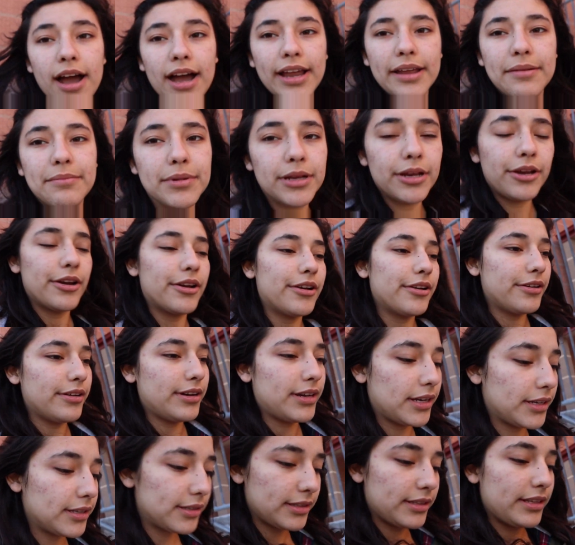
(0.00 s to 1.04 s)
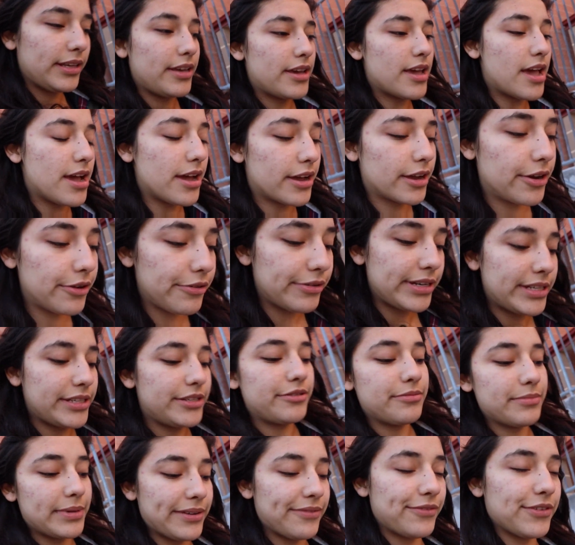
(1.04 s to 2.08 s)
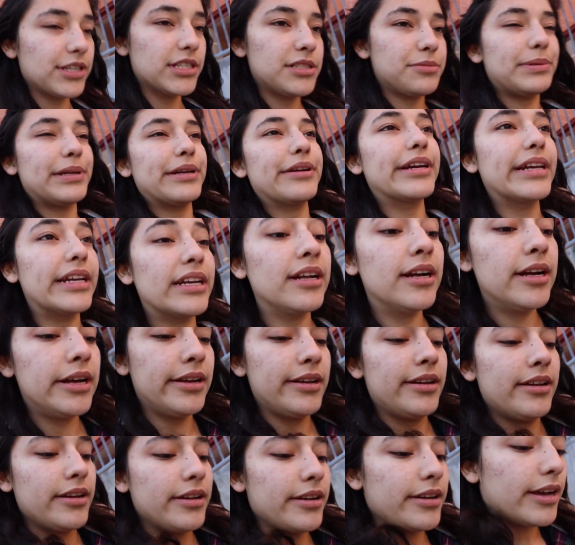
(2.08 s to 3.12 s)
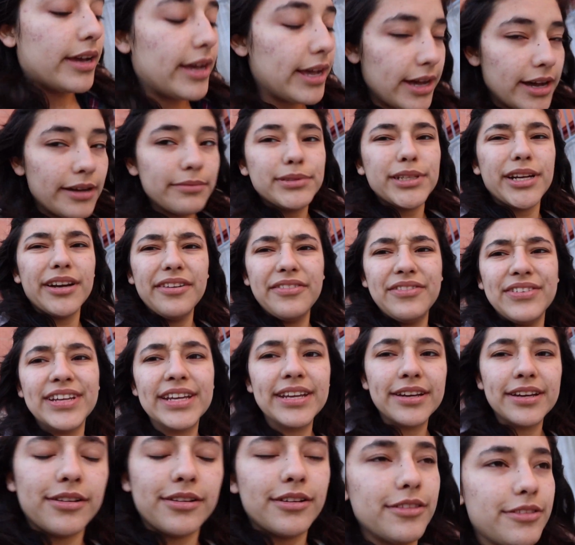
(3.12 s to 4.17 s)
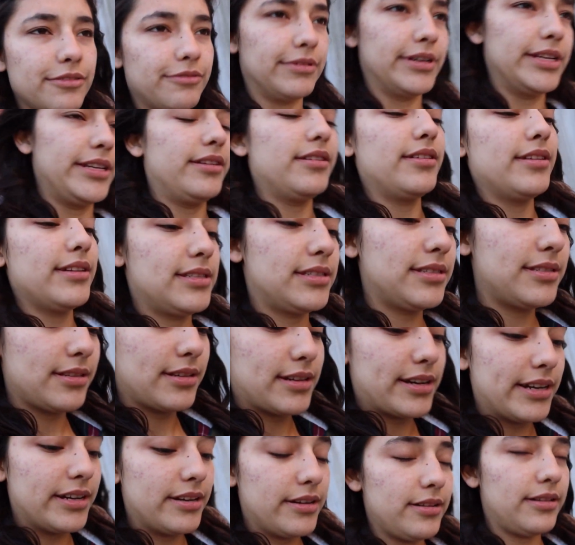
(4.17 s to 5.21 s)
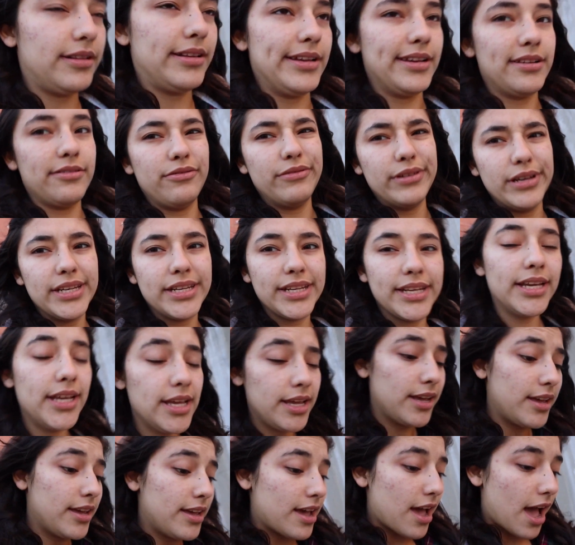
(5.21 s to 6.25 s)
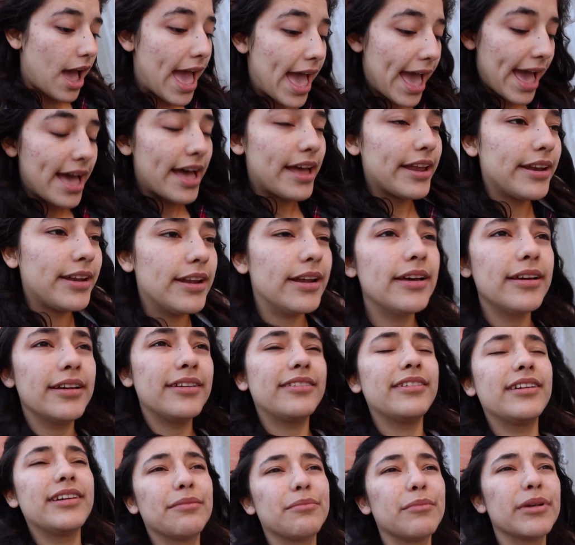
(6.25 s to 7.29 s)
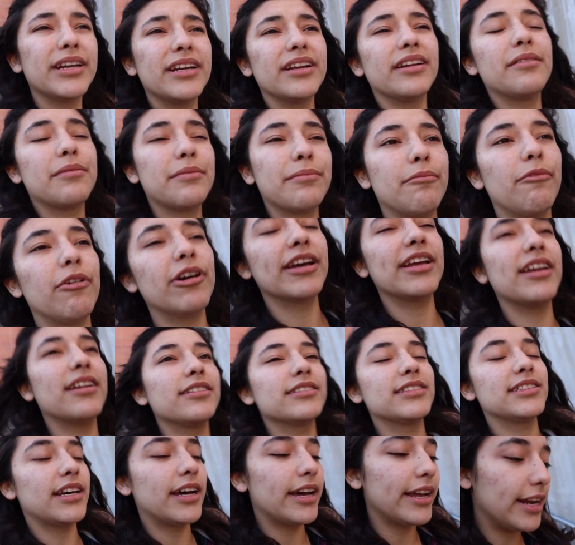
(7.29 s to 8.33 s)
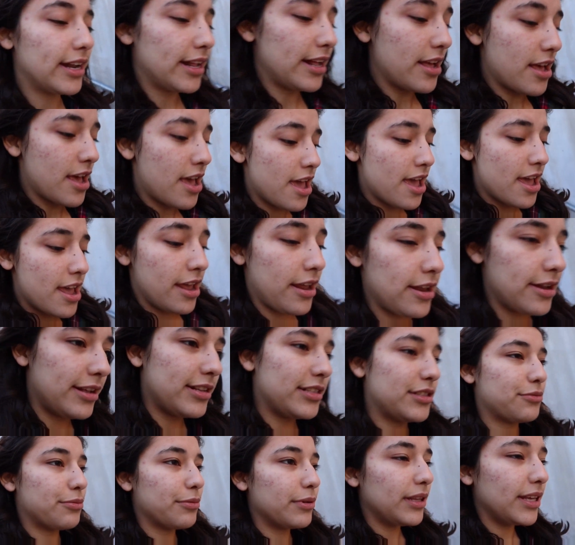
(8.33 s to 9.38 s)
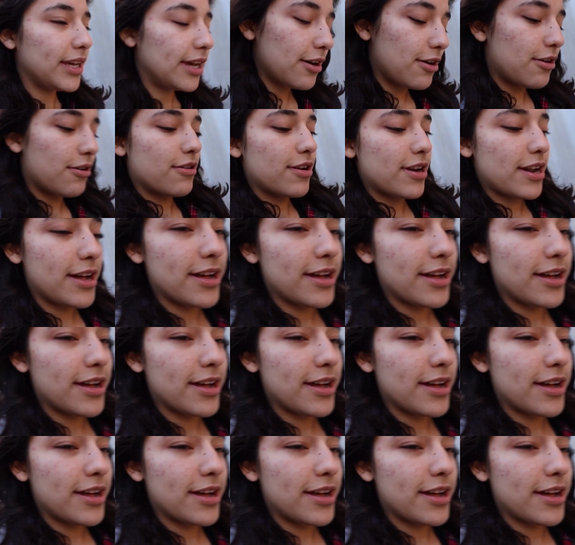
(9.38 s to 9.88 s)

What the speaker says: I'm currently going to my first period. I'm sorry if you all the wind. It's kind of like windy, and I'm walking outside, and it's really cold.